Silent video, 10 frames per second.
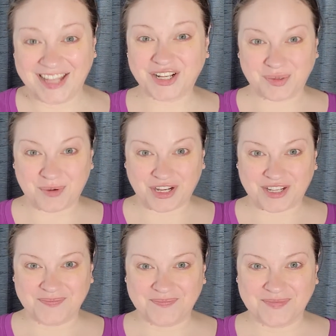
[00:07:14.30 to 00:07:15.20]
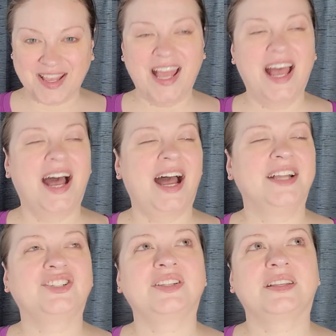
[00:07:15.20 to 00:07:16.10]
and a good book.
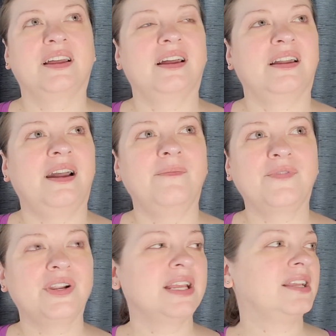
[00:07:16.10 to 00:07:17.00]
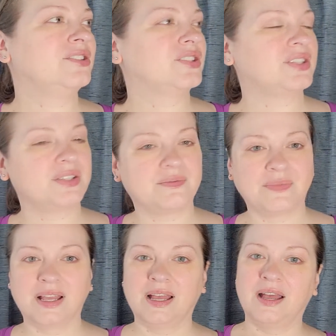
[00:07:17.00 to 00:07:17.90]
Just uh, comforting, just
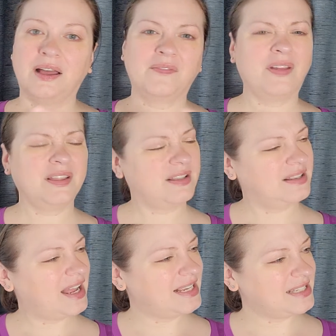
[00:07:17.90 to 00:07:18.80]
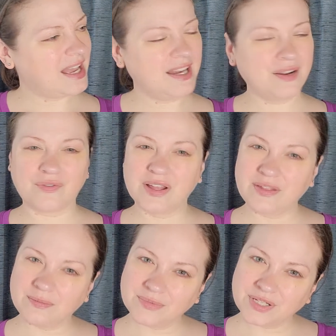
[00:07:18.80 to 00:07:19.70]
uh, the nice kind of
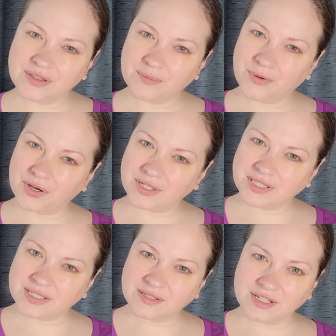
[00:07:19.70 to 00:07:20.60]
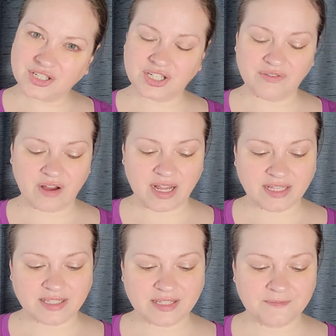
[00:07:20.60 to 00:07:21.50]
rhythm to the books that she
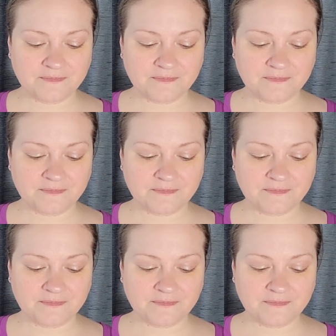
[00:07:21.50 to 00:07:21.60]
writes.